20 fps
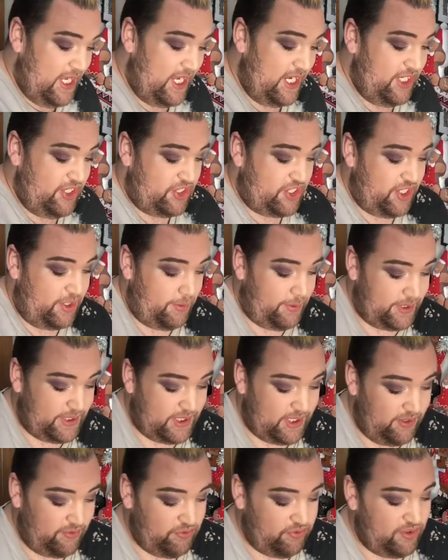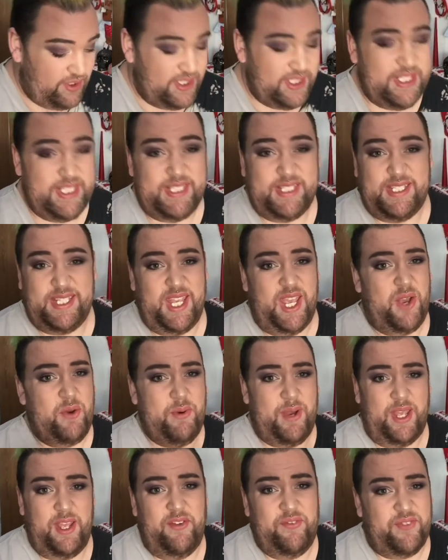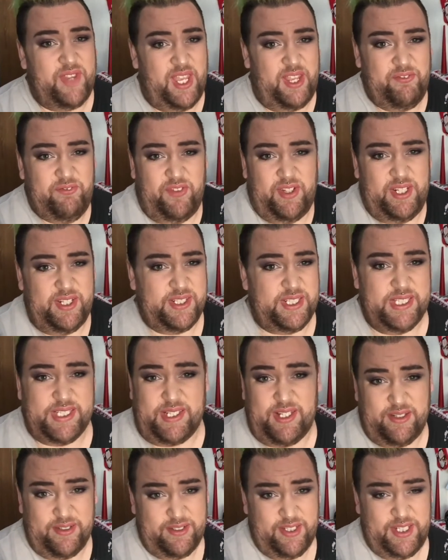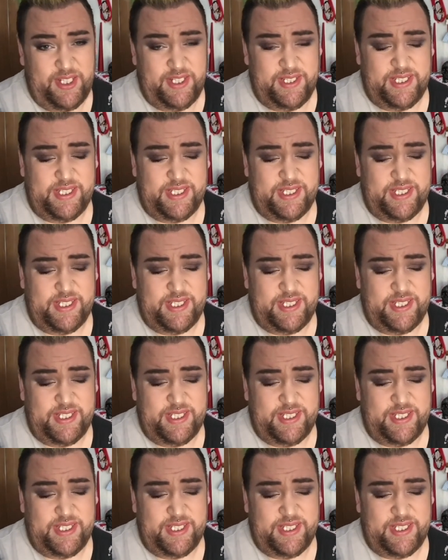Each of them is different. It's their way of getting rid of discon uh,